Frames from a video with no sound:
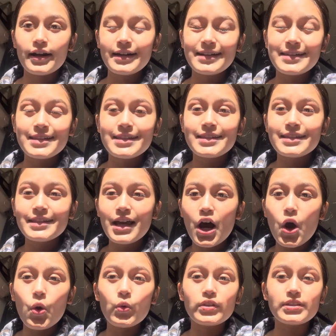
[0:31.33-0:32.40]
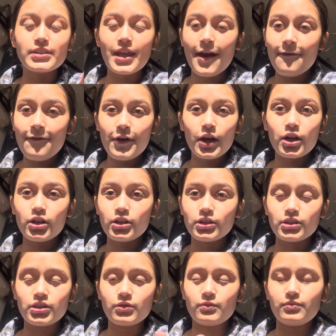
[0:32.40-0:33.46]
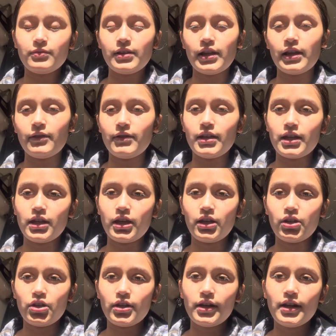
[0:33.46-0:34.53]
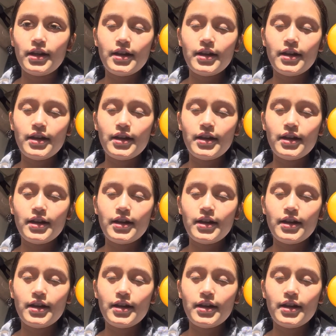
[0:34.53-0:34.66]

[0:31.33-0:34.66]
It's so difficult to live in here.